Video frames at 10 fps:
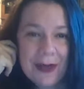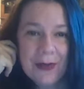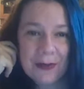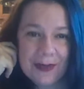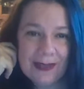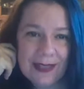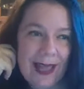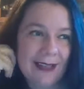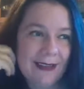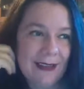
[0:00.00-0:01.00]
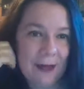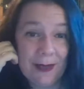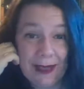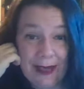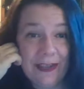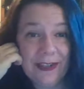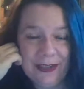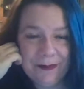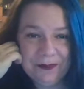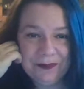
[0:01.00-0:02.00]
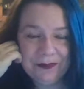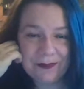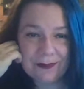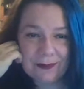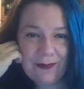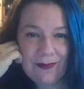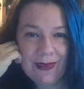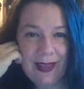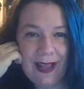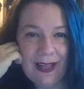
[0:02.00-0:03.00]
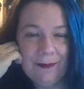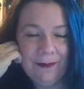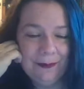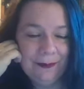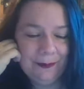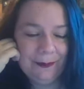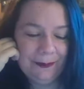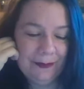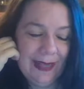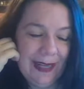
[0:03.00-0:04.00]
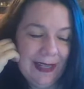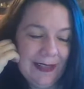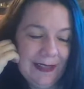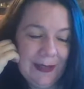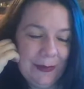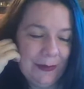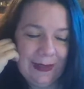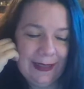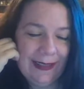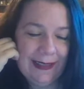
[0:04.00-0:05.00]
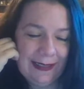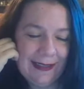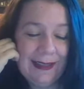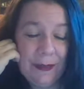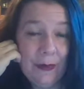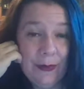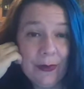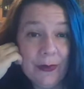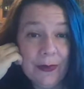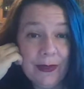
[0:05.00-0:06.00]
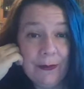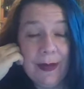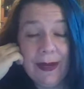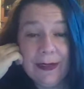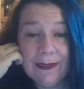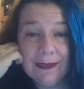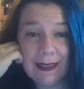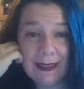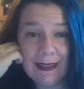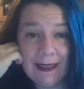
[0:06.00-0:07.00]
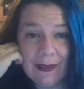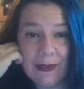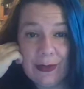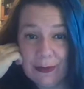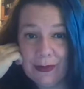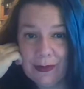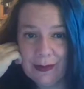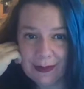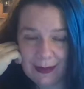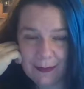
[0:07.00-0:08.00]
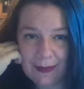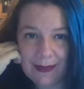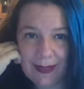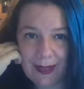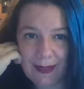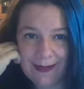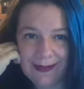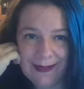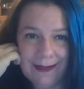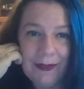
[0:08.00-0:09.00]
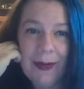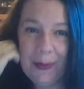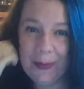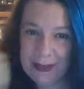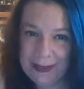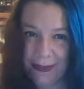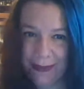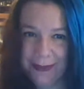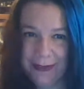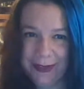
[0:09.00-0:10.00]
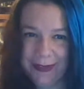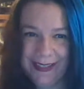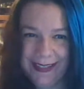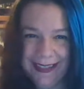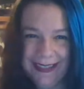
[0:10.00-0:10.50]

was that connection. Um, so the Seymour would apparently use cinnamon sticks, according to the traders,